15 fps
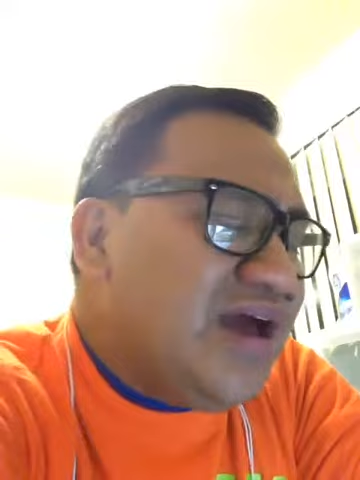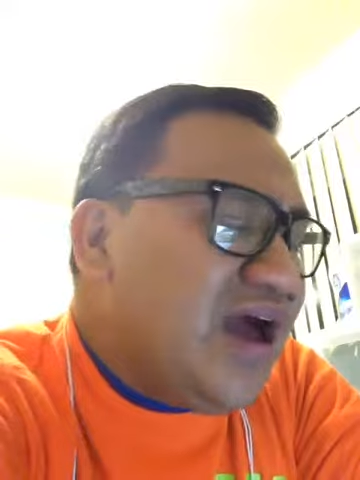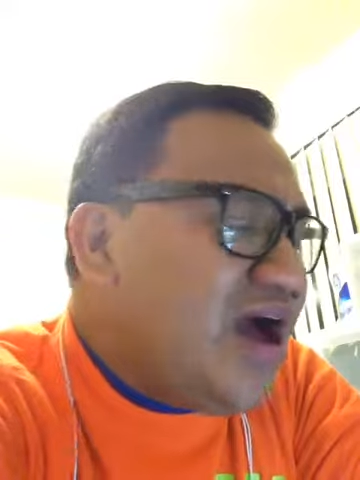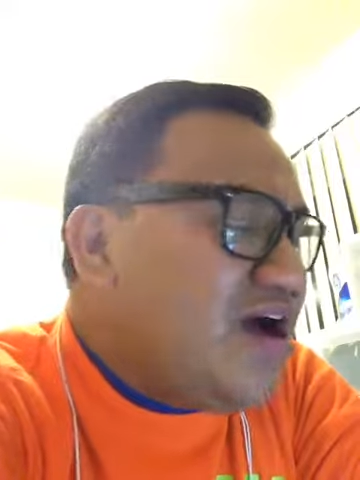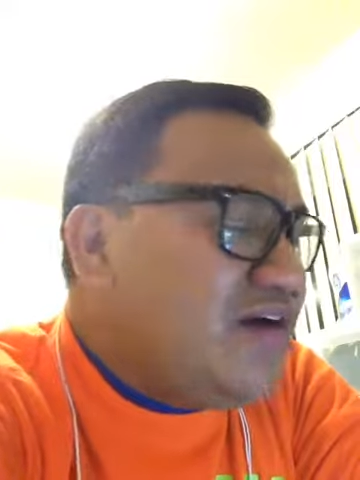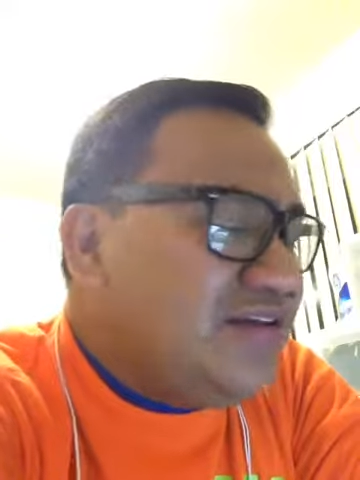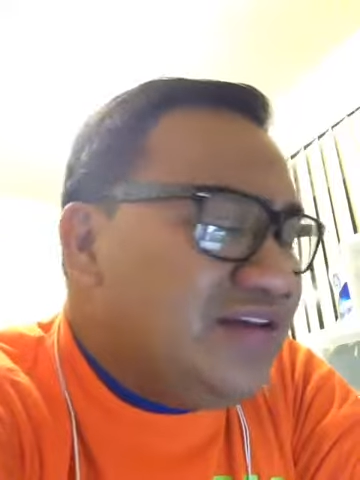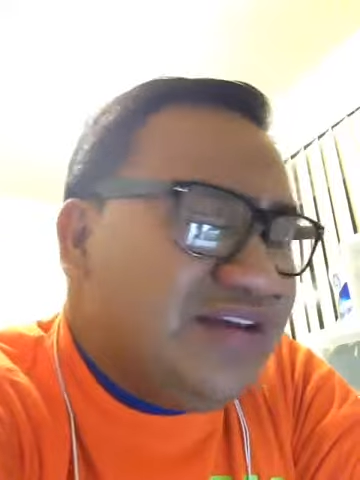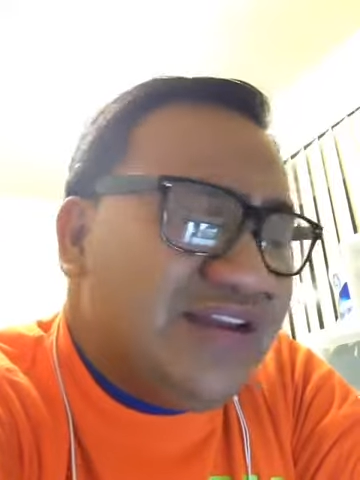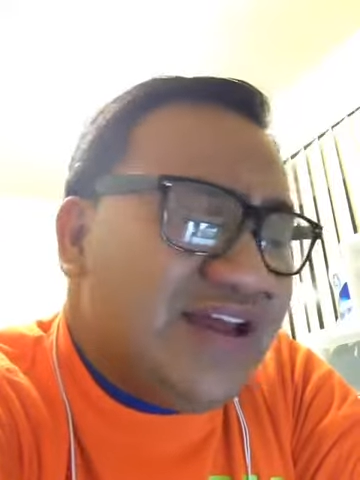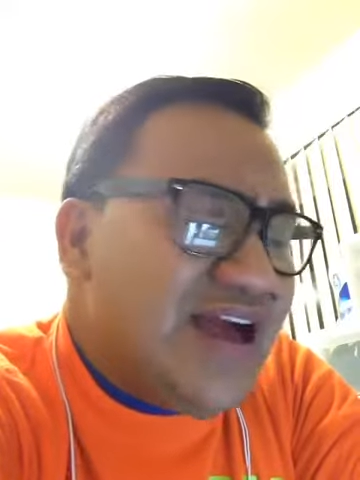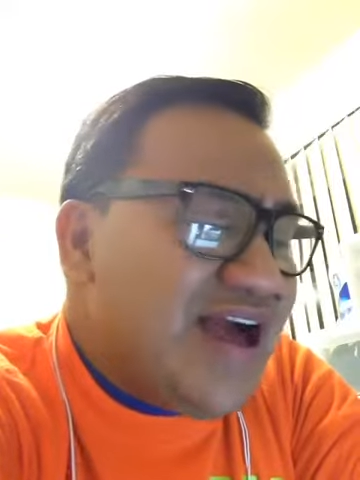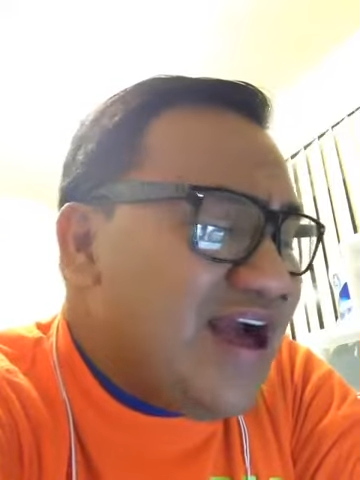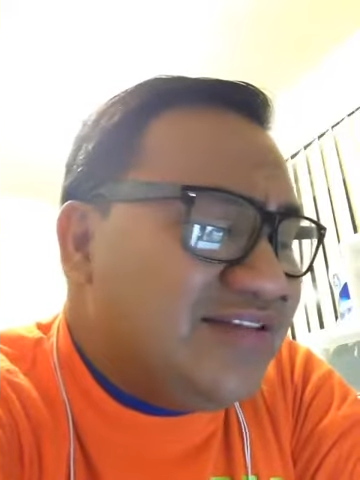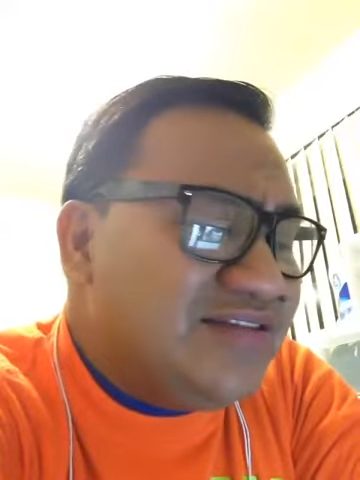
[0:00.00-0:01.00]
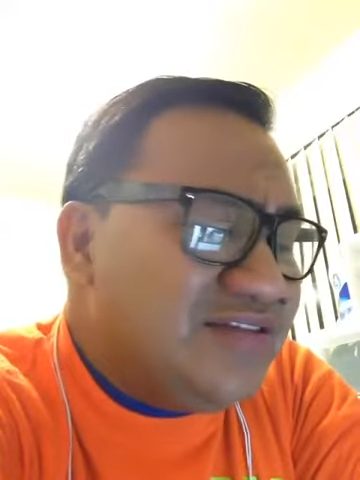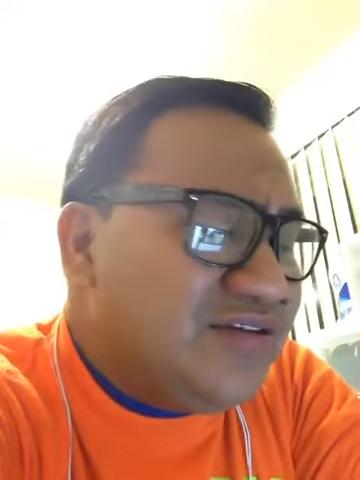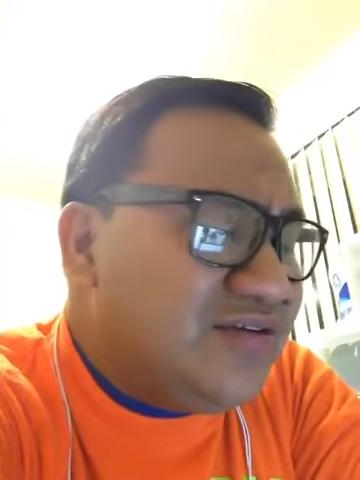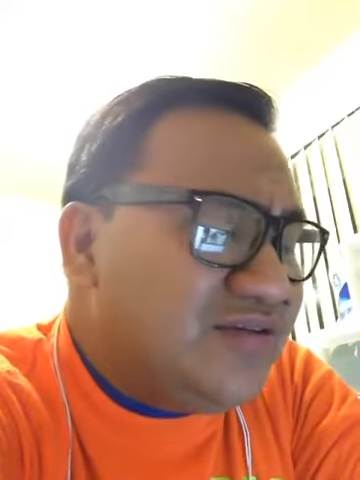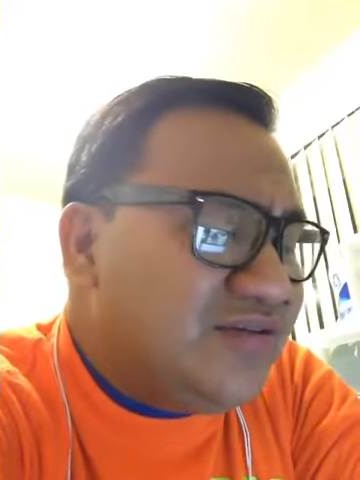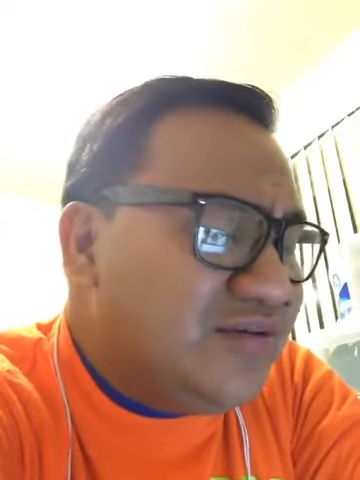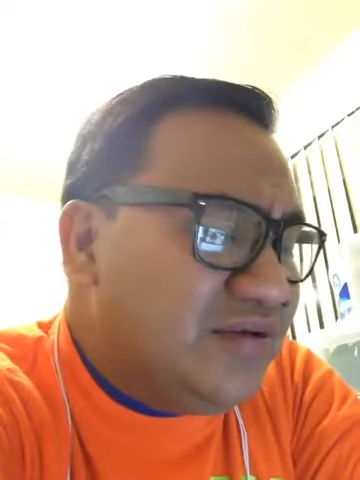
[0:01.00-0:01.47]
How did I
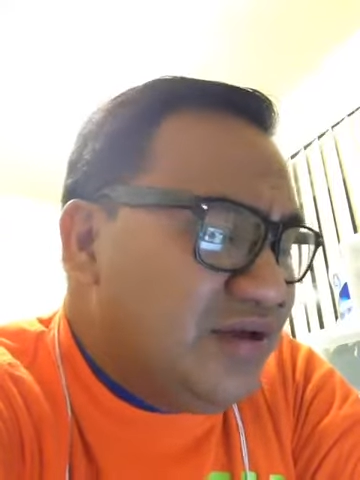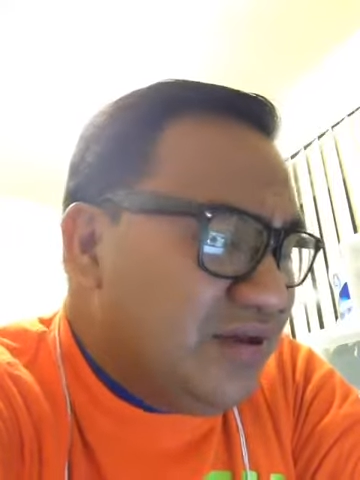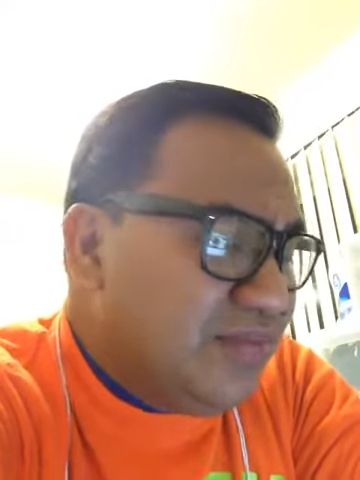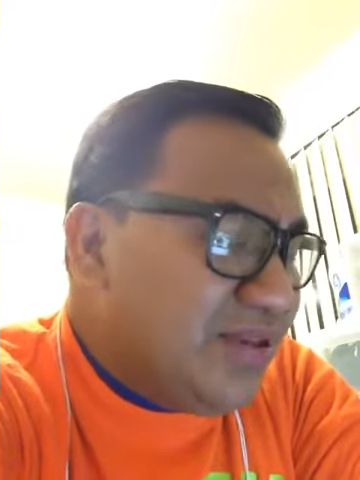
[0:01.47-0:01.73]
know?